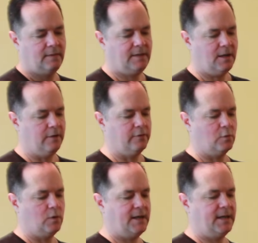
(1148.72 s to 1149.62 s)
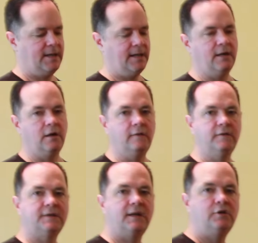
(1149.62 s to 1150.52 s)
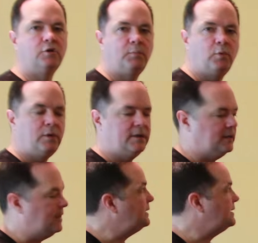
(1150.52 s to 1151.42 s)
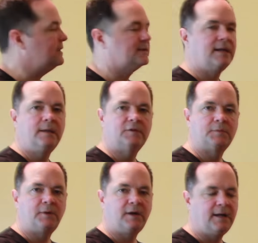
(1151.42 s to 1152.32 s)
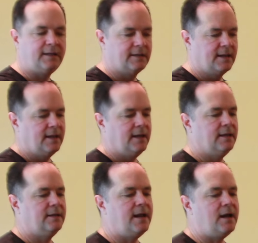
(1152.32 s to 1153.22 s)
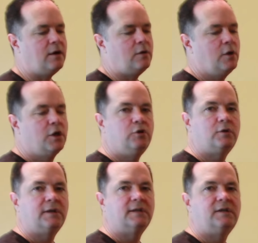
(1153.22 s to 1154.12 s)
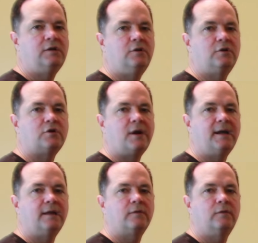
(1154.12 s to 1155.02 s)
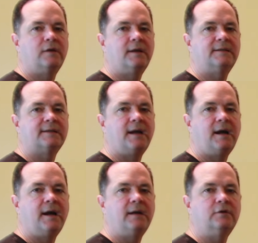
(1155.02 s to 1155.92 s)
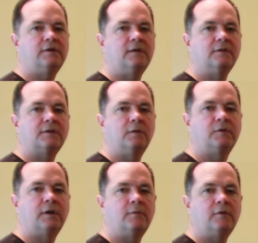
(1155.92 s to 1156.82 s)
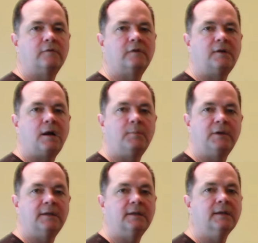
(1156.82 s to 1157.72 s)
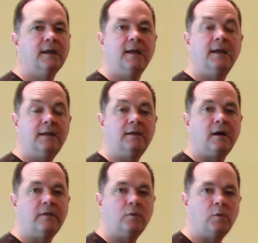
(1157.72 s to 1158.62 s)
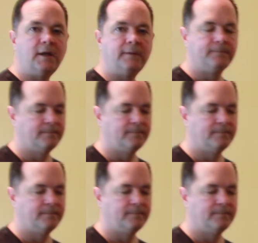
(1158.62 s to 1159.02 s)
the other way, and all of a sudden you're pointed at that same spot, and now you can continue to track it through the night sky, and your telescope's coming over the top again and not in the way.